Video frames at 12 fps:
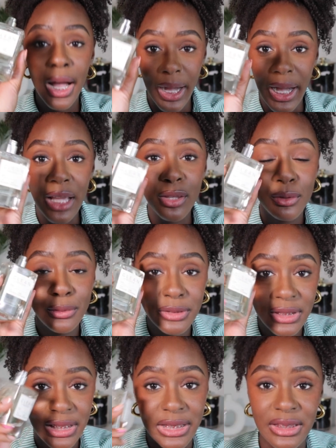I use
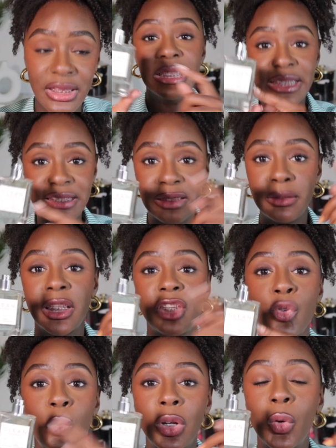this. This is something that
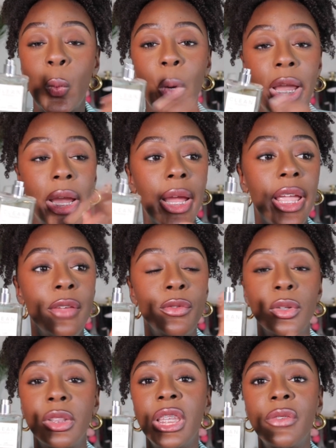you want to wear if
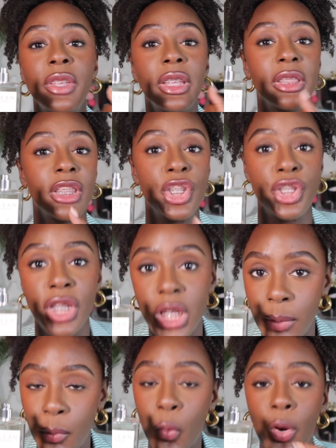you're leaving the
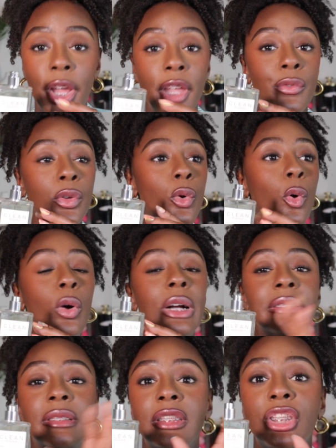gym, or if you're
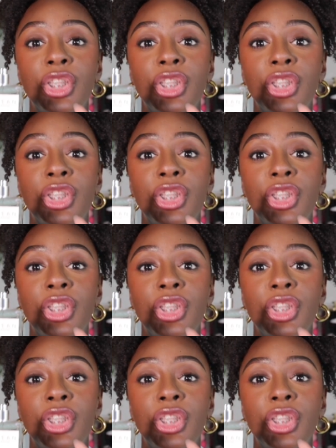going to the